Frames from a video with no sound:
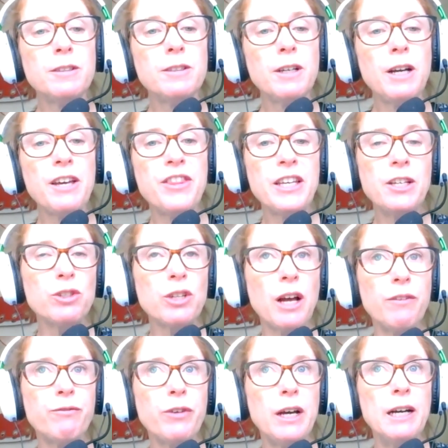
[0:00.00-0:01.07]
I think it would
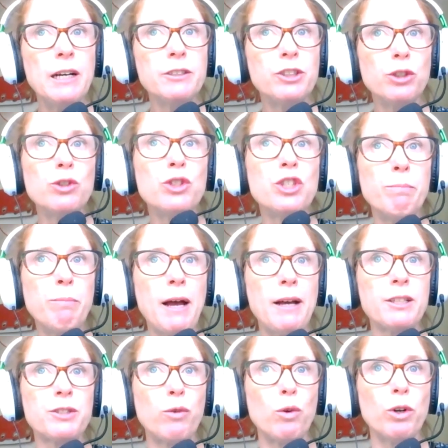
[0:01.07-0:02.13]
have huge
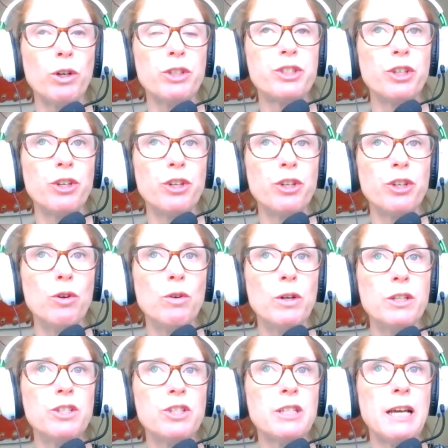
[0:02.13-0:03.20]
impacts for us,
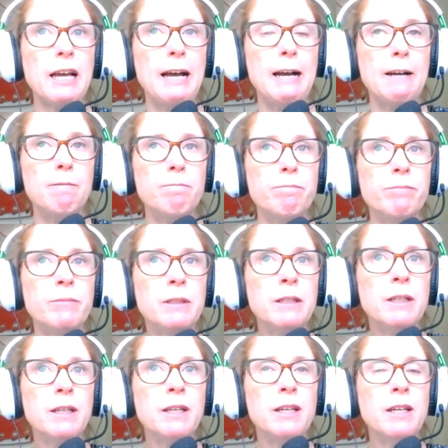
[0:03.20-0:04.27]
and
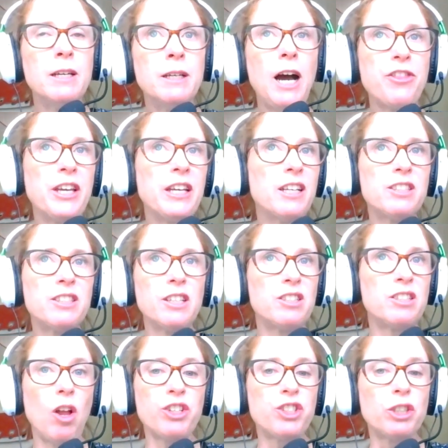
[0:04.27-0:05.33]
I think it's
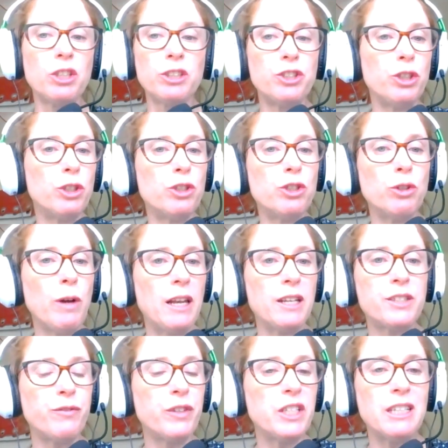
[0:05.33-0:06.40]
logical that you could do
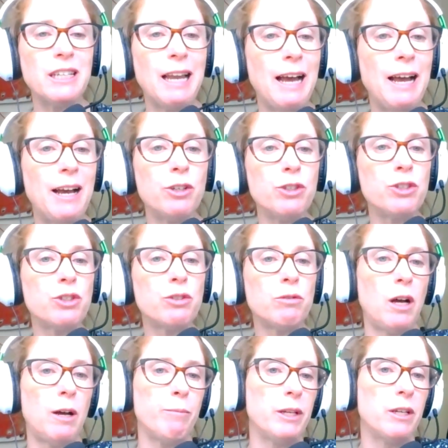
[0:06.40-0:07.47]
LSVT Loud.
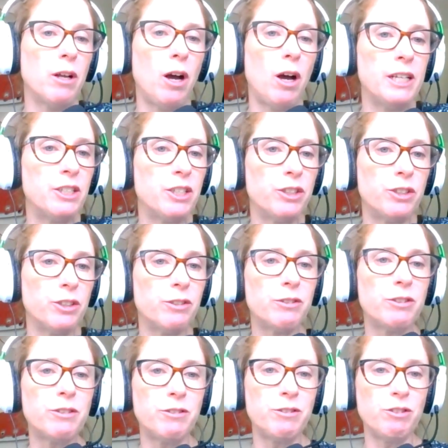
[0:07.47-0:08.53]
I
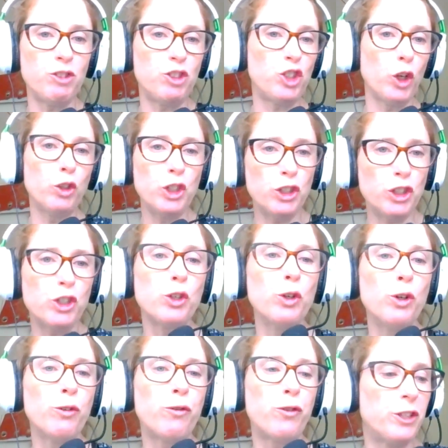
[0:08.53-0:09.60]
showed you the
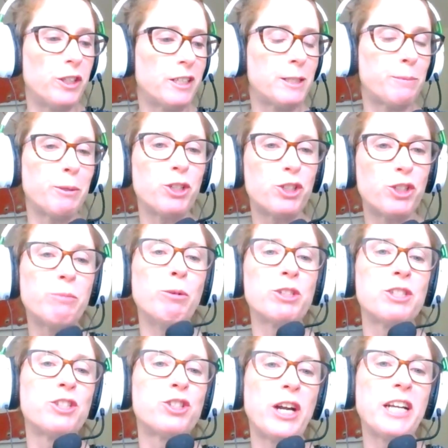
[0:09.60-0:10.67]
tool for the expiratory
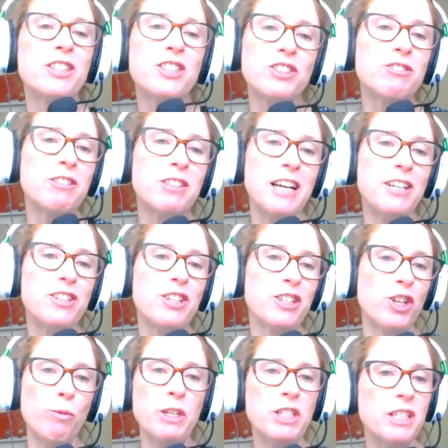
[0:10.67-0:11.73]
muscle strength.
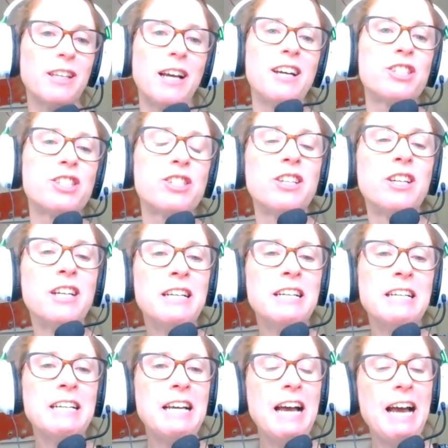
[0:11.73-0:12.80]
We did that
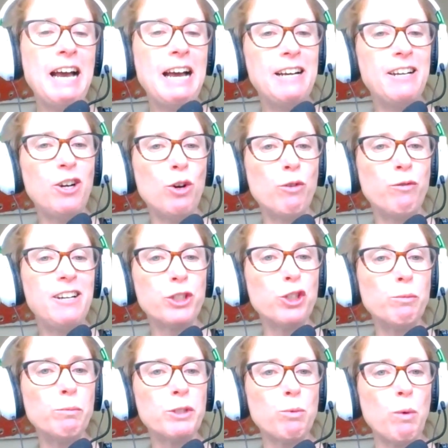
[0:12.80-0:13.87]
over
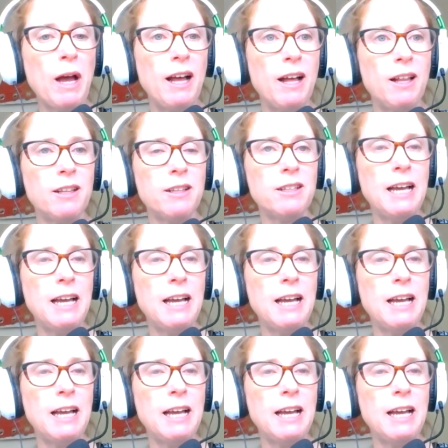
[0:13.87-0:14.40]
Zoom as well.